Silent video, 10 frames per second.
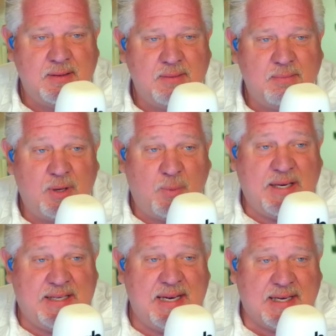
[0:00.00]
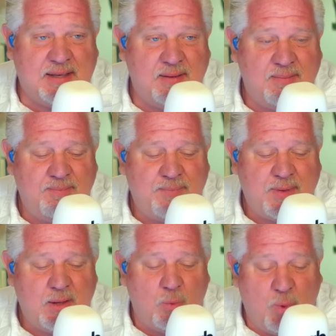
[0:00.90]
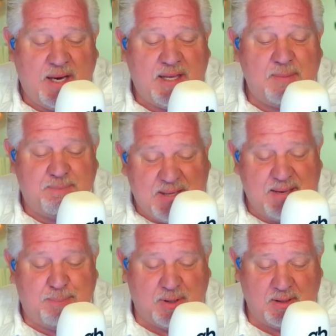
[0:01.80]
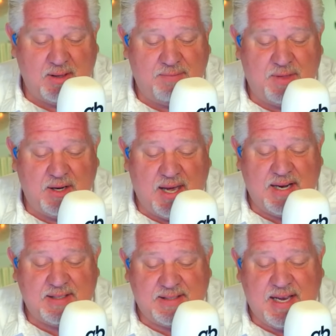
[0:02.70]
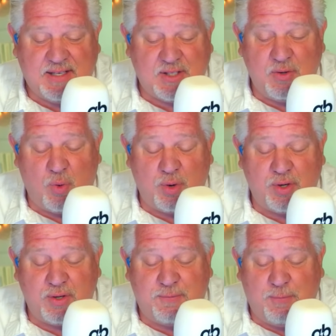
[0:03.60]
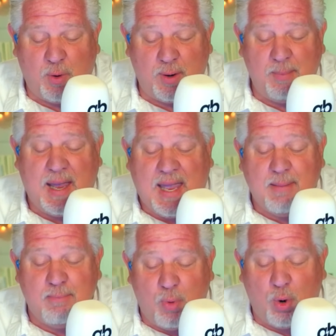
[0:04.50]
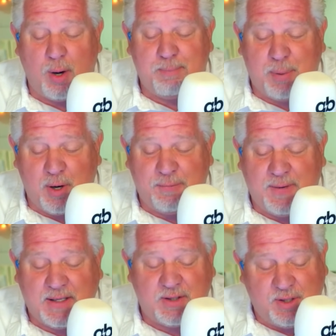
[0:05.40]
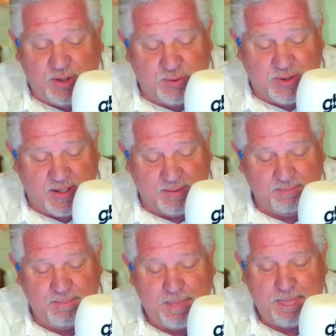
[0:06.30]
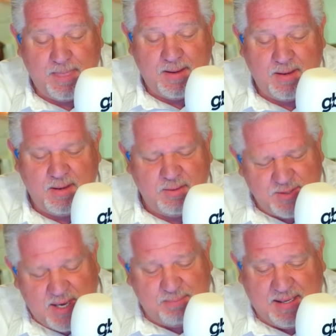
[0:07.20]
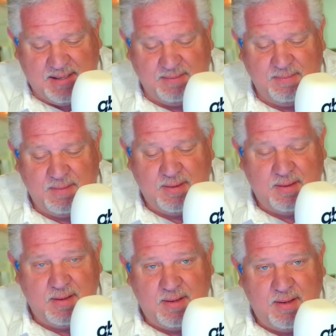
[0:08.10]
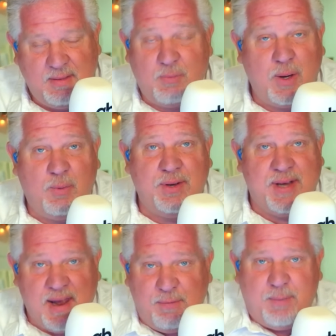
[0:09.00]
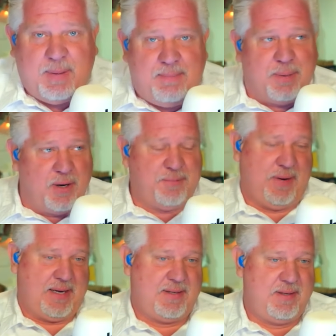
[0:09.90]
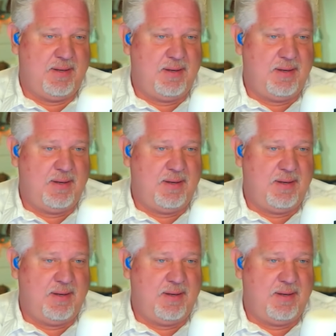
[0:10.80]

but we did. We, the people of the United States, in order to form a more perfect union. What does that mean? That we will never be perfect,